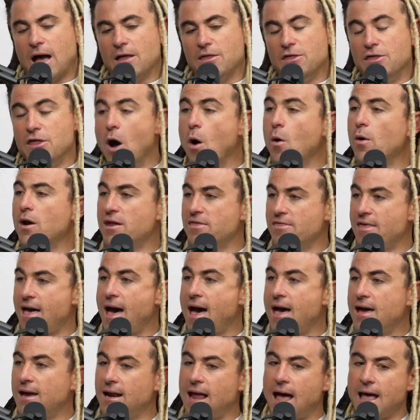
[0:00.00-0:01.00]
knowing
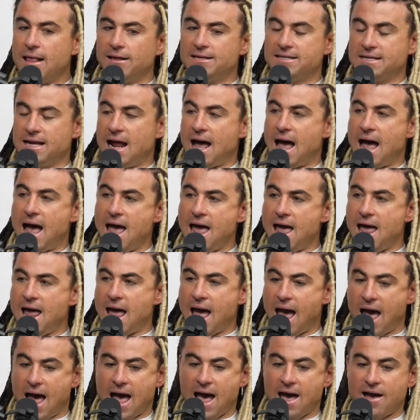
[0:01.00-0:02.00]
that, and listen, I
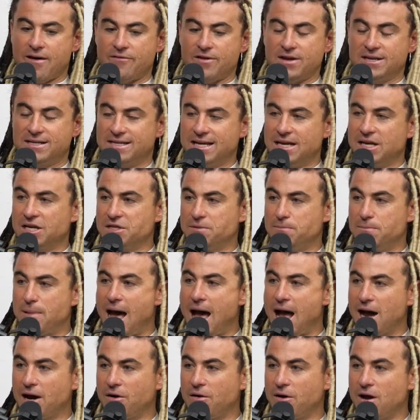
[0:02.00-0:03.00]
have a sales
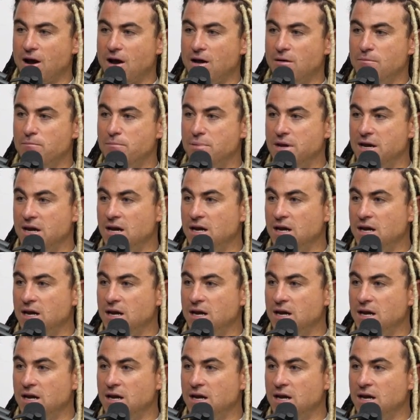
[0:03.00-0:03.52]
background,